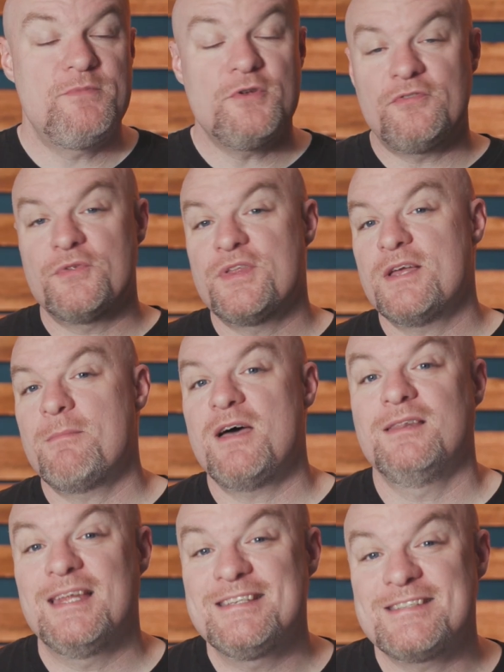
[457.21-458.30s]
The beautiful thing
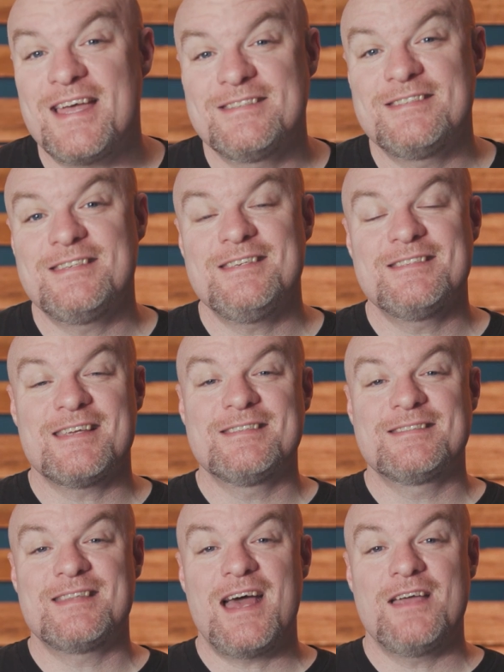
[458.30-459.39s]
about linked entities
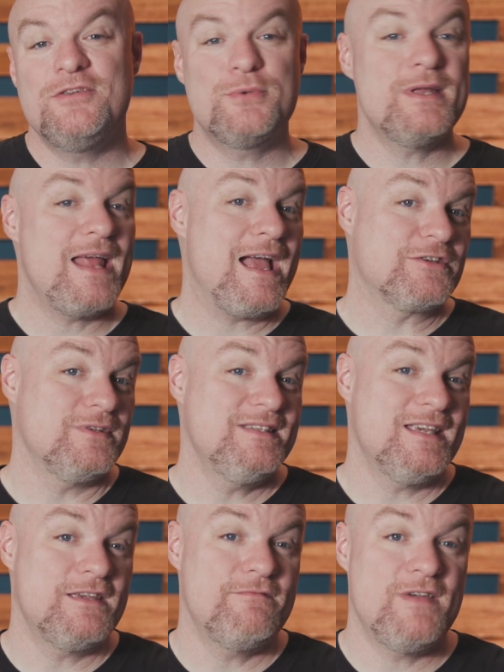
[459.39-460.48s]
is that you can actually
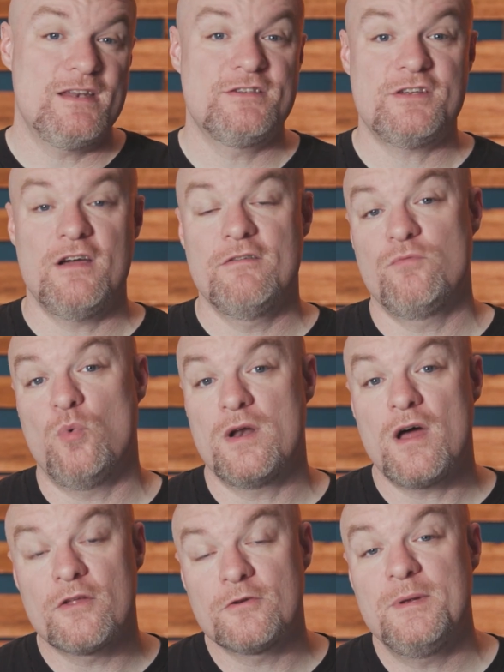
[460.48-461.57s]
take advantage of
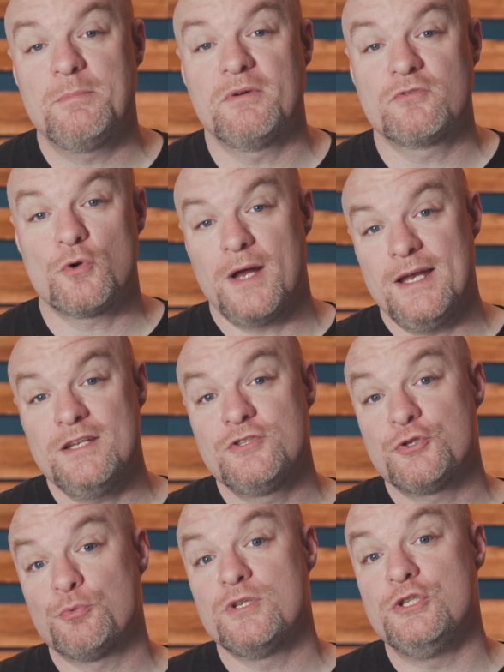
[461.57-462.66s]
what other people have created
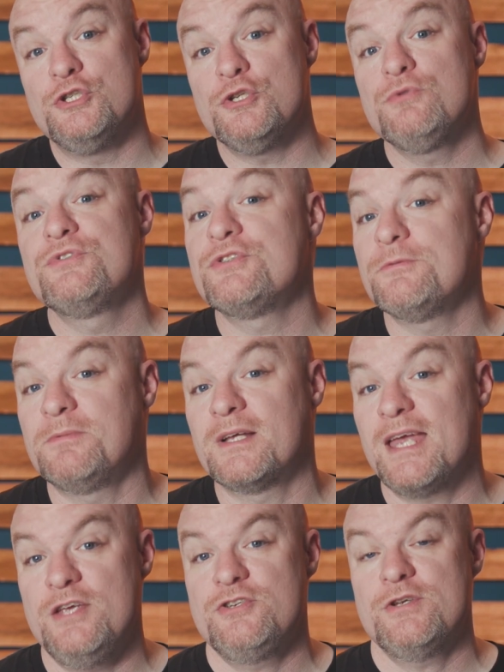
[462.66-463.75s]
to reduce
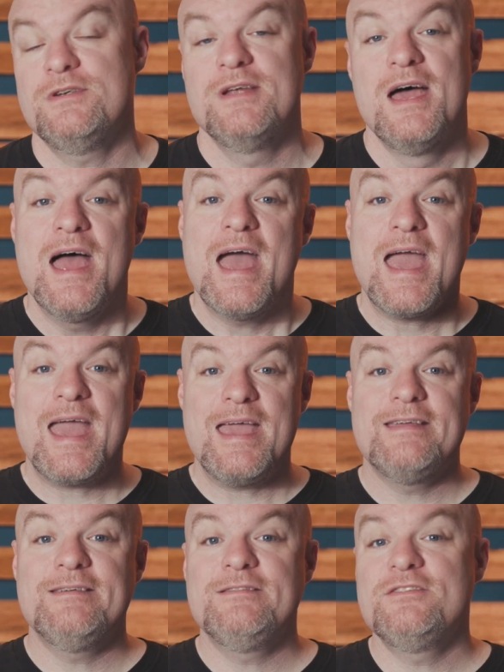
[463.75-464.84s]
duplication
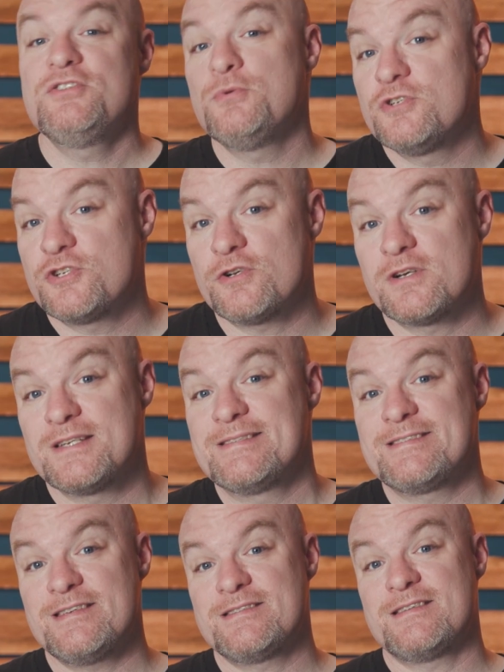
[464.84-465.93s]
and to ensure
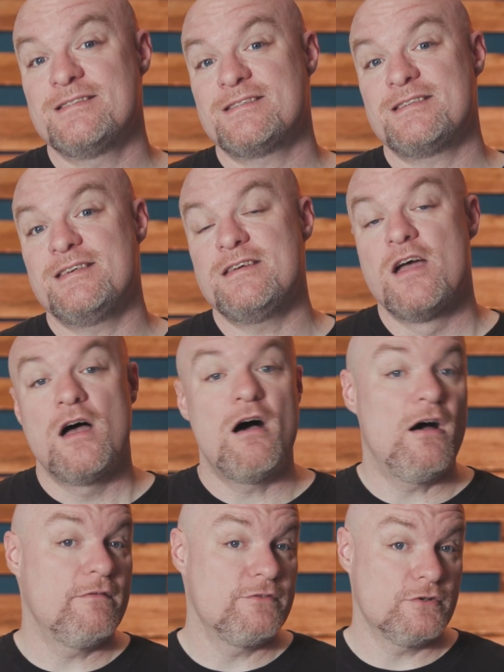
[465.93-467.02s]
consistency
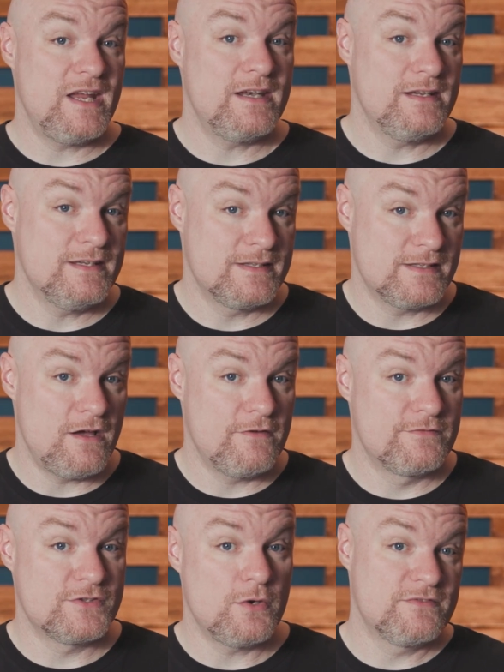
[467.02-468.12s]
of your data
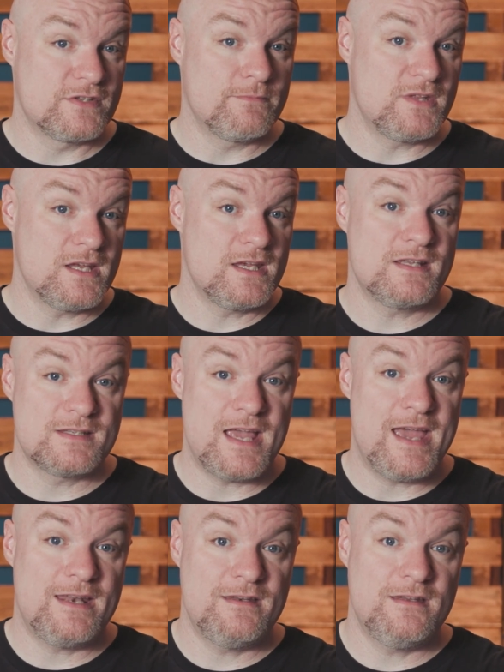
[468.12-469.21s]
itself. So if something gets
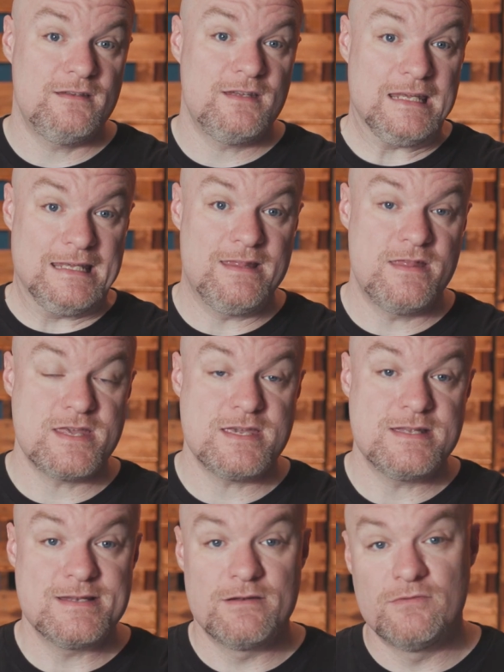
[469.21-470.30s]
edited in
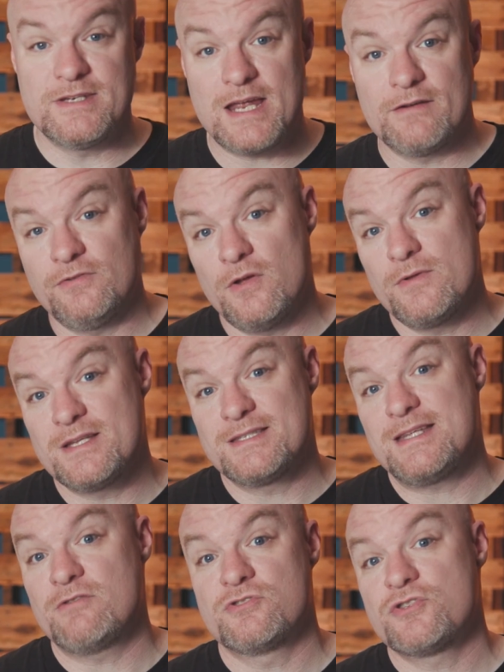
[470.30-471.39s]
the data flow that's
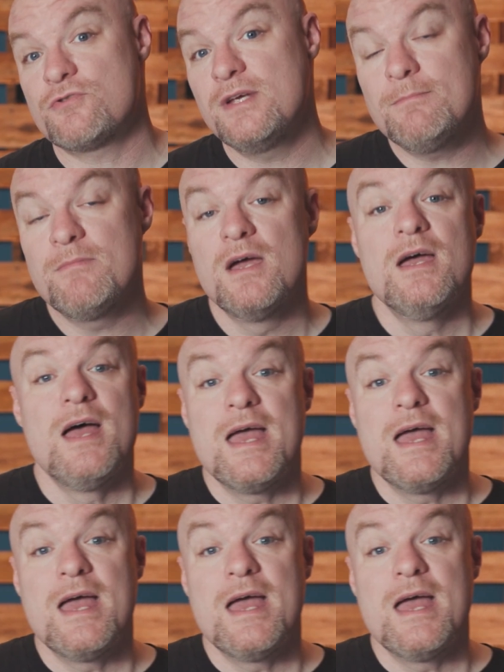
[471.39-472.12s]
downstream,